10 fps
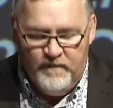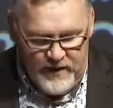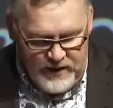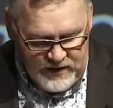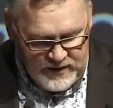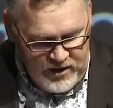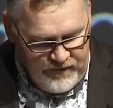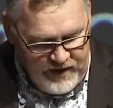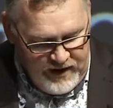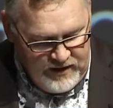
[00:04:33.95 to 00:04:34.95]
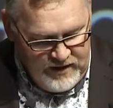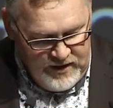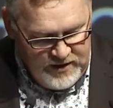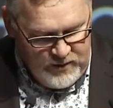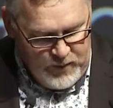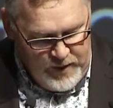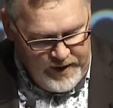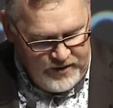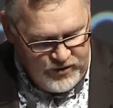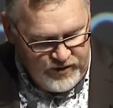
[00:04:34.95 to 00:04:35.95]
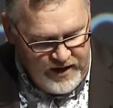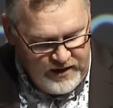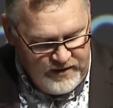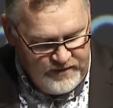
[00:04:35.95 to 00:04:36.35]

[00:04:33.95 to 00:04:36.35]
billion so far, so we're way on track.